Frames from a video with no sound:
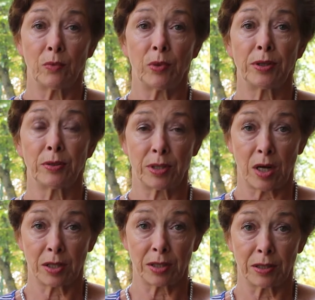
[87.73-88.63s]
with your
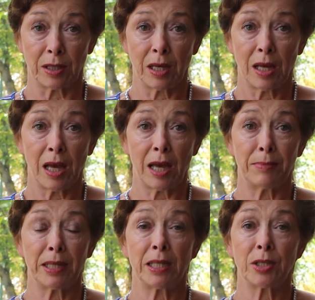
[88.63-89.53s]
doctor and
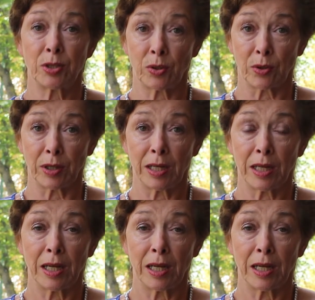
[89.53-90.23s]
making sure